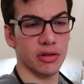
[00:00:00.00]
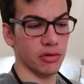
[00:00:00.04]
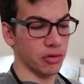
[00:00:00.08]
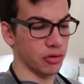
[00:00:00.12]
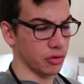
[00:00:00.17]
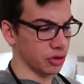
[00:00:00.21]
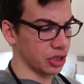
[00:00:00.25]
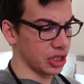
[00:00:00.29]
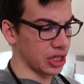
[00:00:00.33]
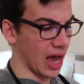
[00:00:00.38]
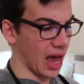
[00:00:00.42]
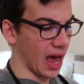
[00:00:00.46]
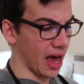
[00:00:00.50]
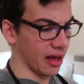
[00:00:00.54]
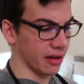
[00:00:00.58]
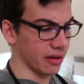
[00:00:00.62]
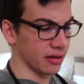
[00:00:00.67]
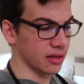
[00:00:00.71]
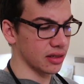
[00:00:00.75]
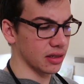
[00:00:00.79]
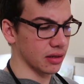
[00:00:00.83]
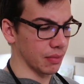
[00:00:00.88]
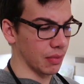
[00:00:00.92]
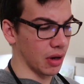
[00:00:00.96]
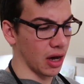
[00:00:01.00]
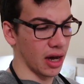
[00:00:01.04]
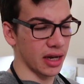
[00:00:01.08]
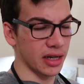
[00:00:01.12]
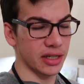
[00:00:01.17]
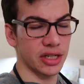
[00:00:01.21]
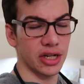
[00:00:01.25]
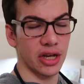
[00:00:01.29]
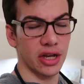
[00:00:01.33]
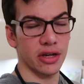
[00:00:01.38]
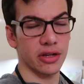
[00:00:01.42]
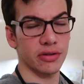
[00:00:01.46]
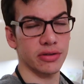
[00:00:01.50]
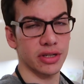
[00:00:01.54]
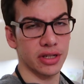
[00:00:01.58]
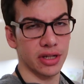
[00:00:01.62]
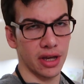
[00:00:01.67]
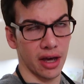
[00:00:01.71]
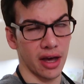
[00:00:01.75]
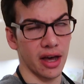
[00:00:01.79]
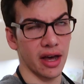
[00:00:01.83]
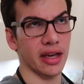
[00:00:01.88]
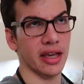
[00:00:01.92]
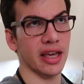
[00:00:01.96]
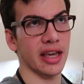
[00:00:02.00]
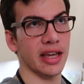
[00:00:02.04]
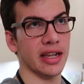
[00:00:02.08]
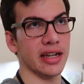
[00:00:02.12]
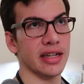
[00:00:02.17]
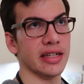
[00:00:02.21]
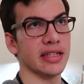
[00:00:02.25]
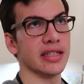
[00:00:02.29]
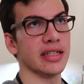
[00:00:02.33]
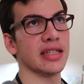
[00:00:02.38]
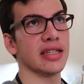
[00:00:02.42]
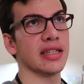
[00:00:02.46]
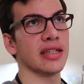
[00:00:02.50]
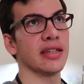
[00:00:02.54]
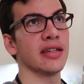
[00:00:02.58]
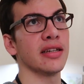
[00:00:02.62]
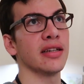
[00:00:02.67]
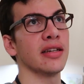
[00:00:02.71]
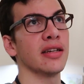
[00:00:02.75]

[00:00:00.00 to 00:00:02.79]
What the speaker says: courgette, tomatoes, gherkins,